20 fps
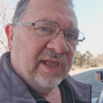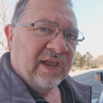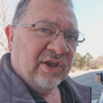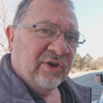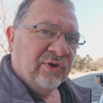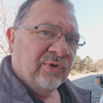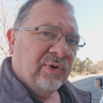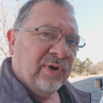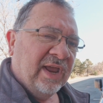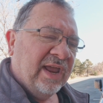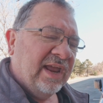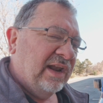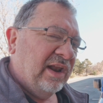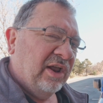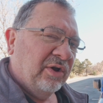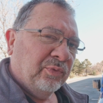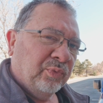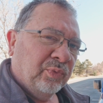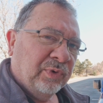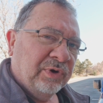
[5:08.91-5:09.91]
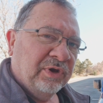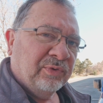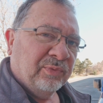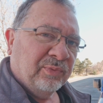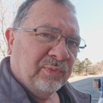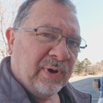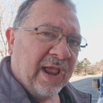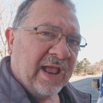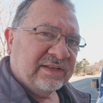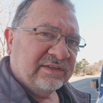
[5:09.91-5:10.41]
and create a real
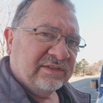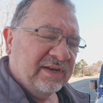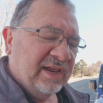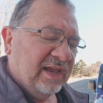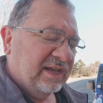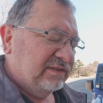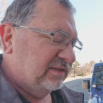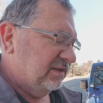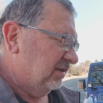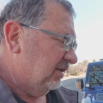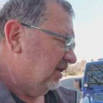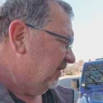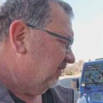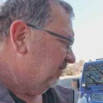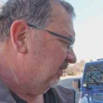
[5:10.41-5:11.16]
rat's nest.